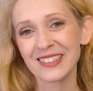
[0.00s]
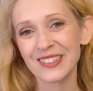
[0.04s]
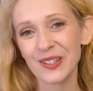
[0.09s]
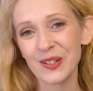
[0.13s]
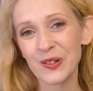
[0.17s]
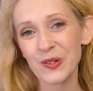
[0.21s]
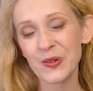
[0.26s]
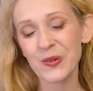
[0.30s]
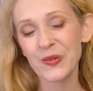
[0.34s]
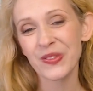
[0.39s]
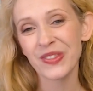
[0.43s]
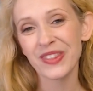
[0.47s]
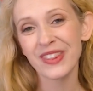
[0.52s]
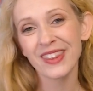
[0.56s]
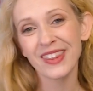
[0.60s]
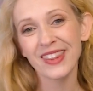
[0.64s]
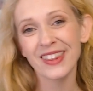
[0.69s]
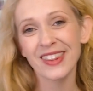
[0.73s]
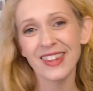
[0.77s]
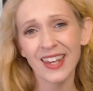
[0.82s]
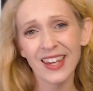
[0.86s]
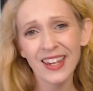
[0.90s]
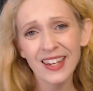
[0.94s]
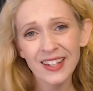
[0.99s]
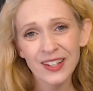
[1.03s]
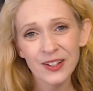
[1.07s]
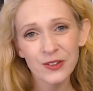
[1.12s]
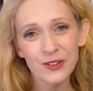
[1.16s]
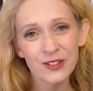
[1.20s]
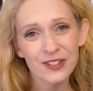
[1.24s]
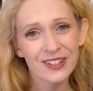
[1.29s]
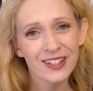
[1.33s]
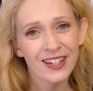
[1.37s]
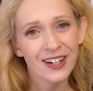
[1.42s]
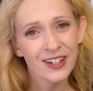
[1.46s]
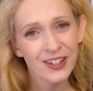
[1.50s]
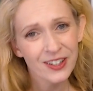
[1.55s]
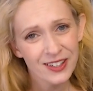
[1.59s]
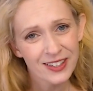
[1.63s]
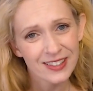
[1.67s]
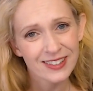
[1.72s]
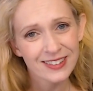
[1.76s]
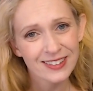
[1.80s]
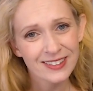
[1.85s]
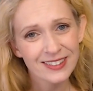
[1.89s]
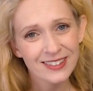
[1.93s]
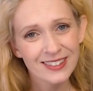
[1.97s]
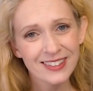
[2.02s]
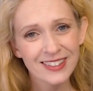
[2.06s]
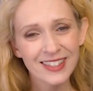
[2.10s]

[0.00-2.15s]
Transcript: So thank you to the artists.